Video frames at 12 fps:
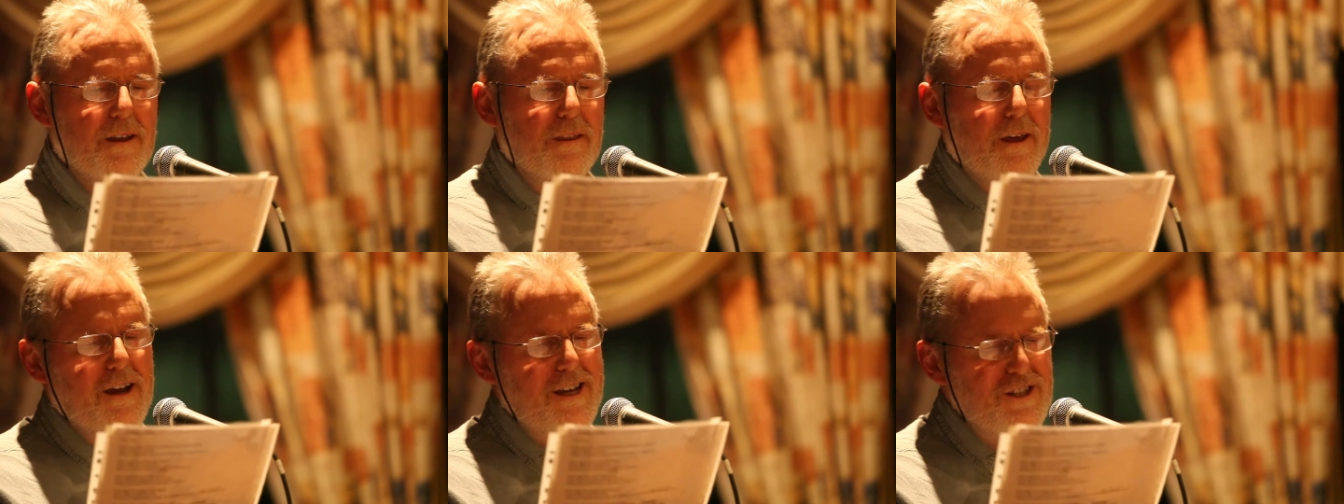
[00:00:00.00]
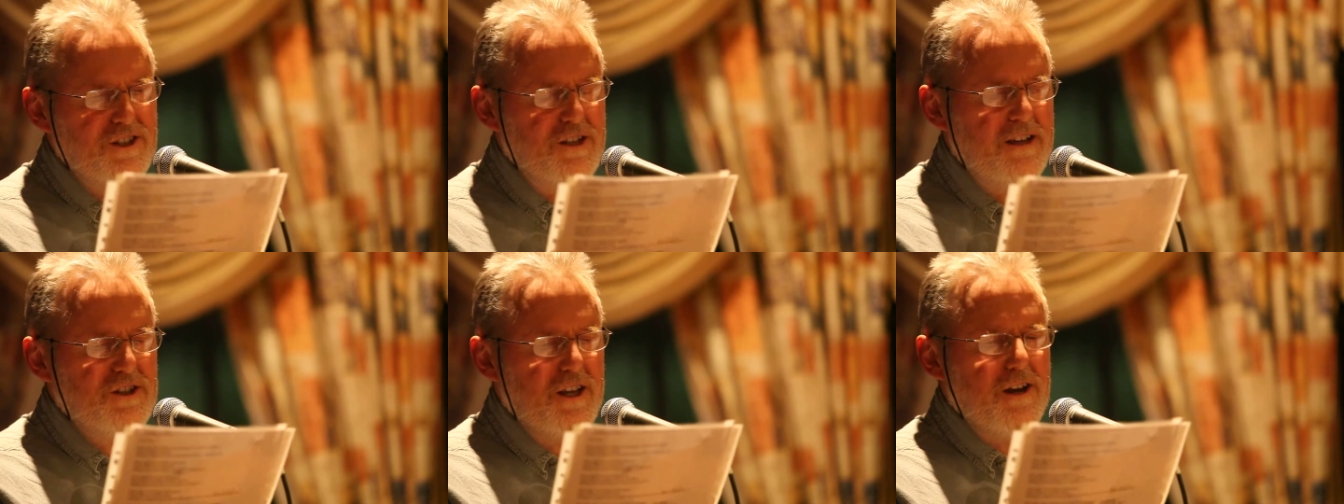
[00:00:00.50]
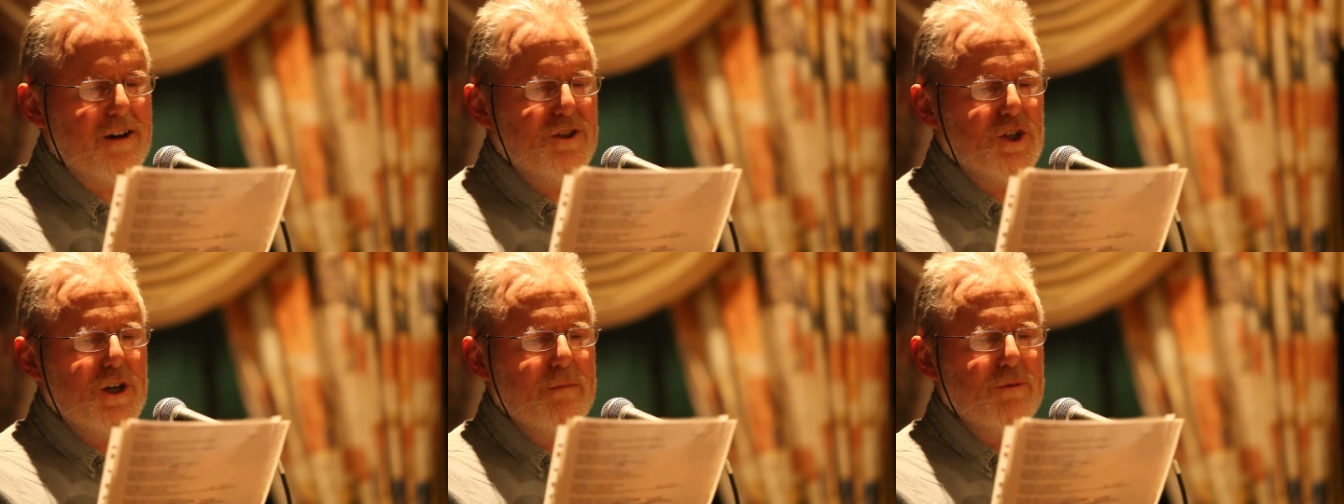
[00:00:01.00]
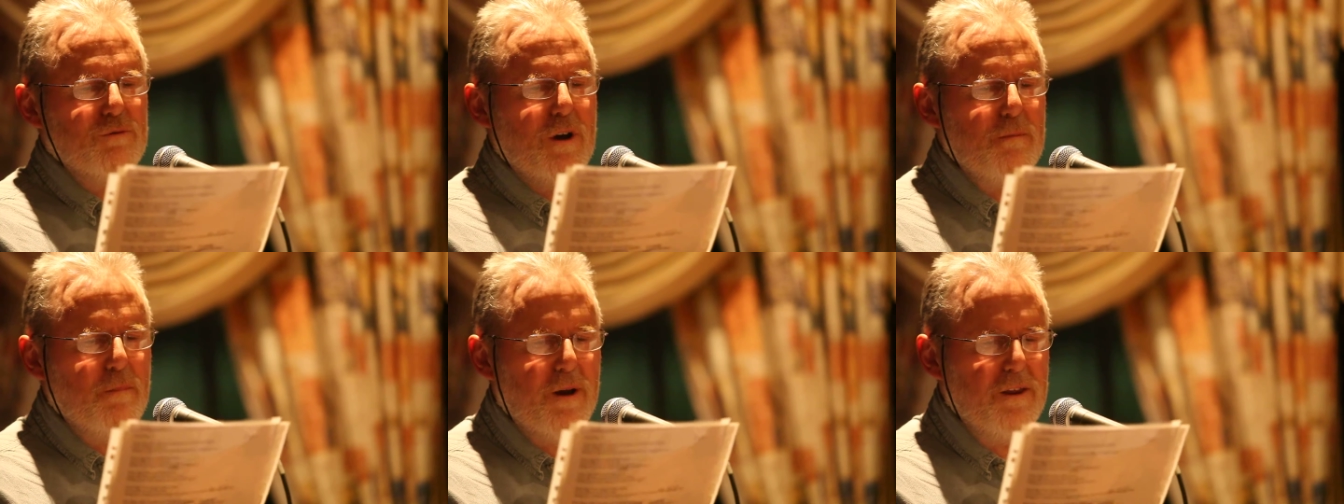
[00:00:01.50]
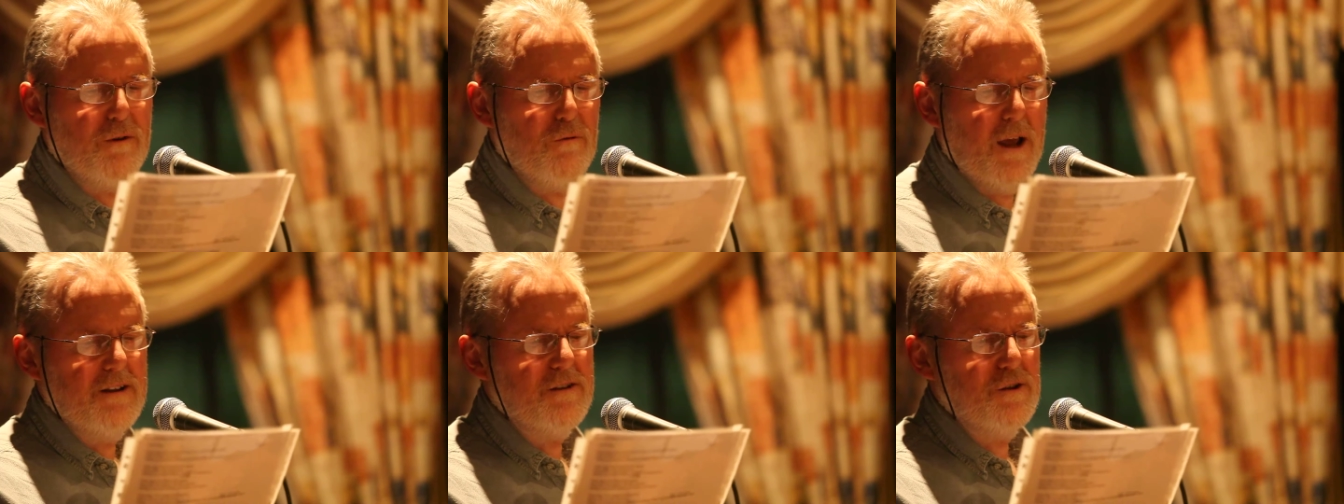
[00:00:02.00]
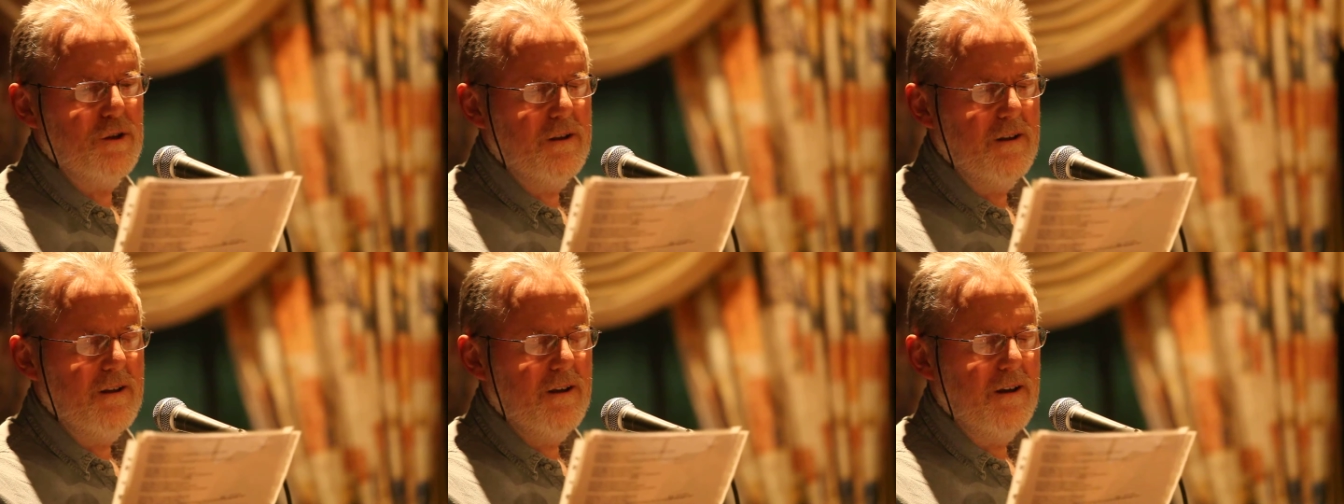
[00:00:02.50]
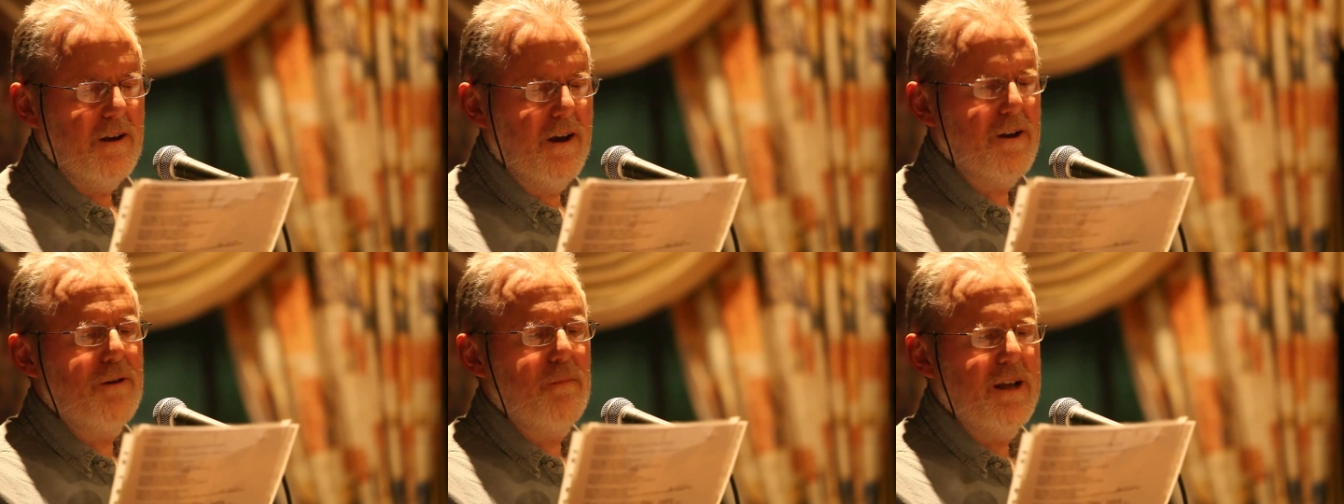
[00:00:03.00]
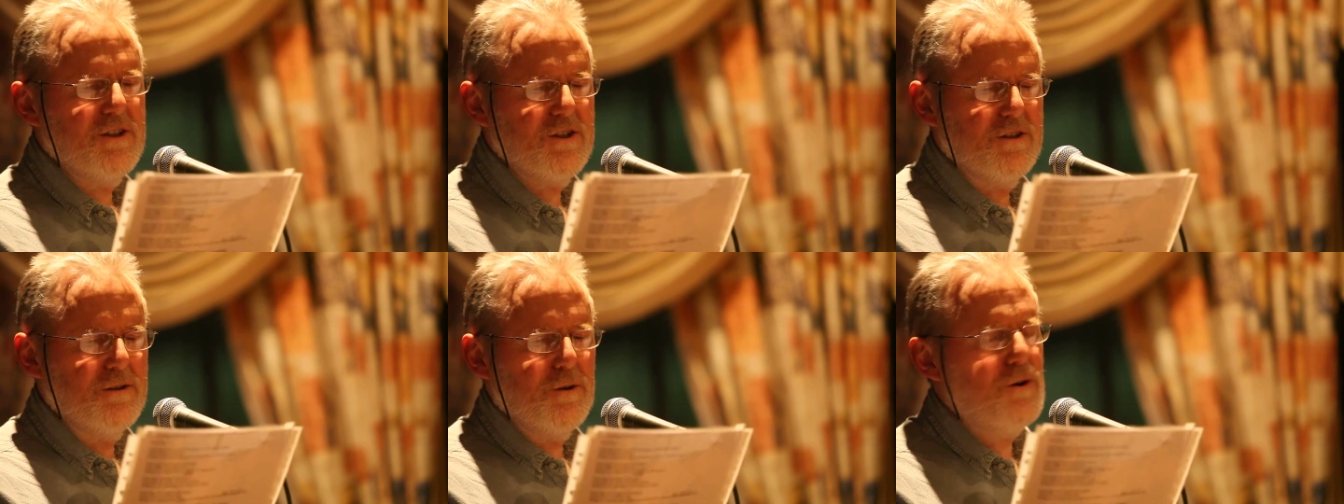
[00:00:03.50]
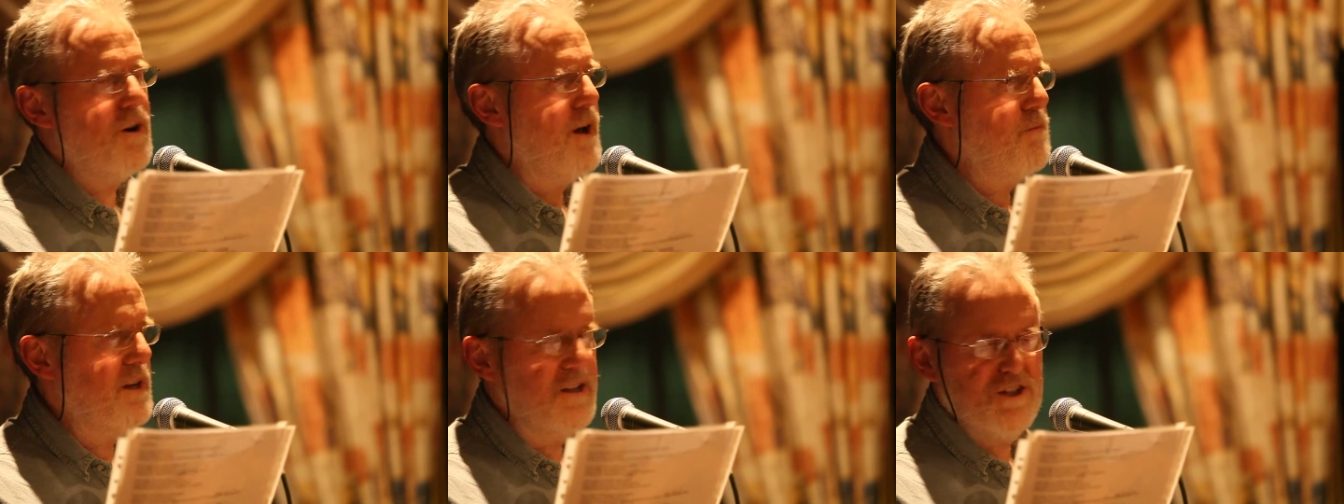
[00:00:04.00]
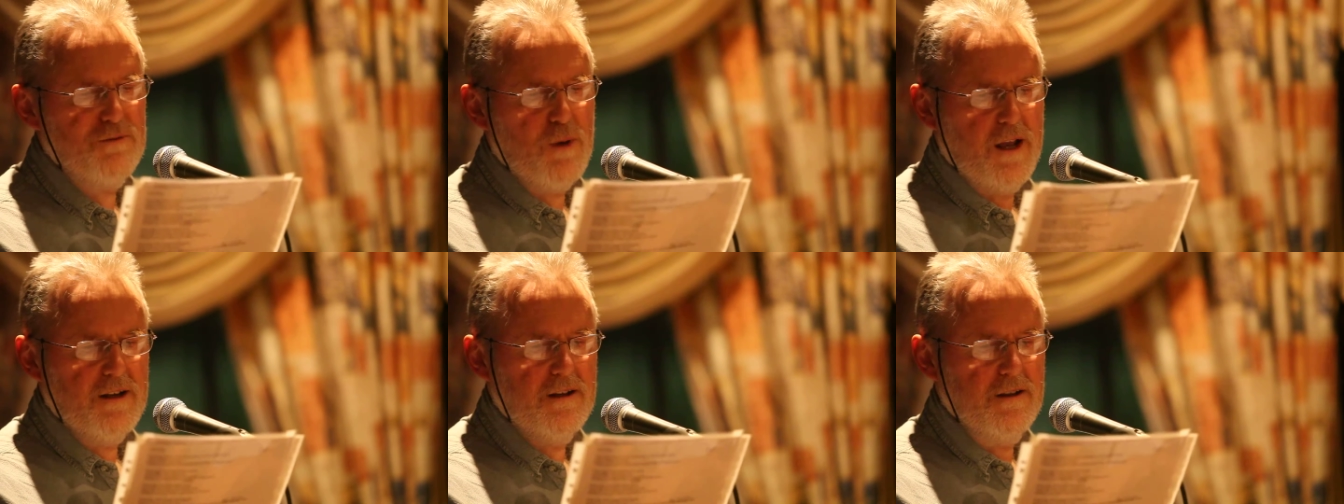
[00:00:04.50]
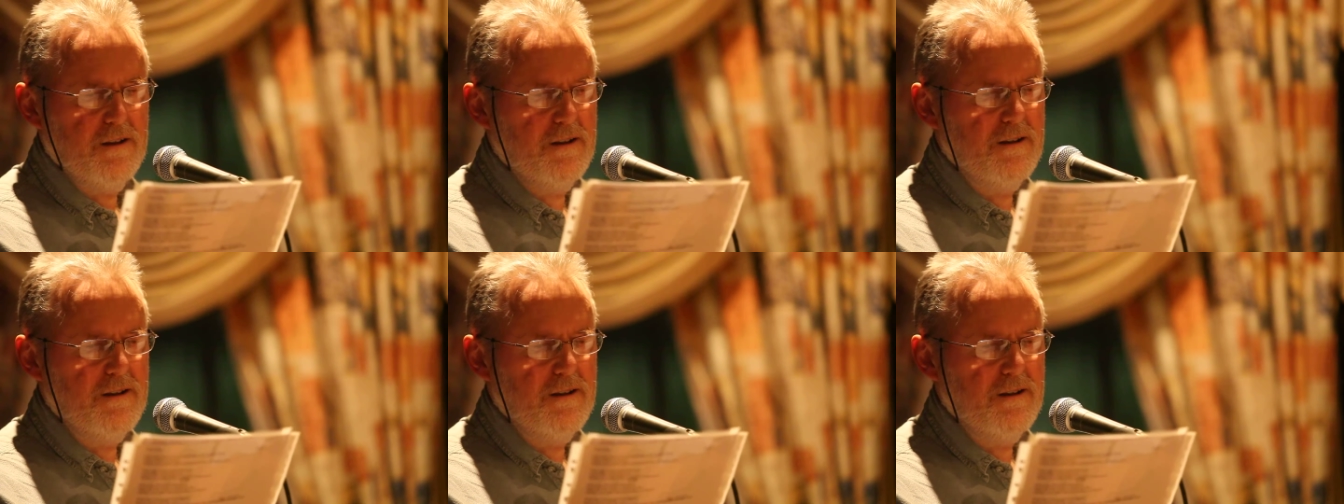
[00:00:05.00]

They, they say our germs won't pay the rent, and on medicine all our money's spent.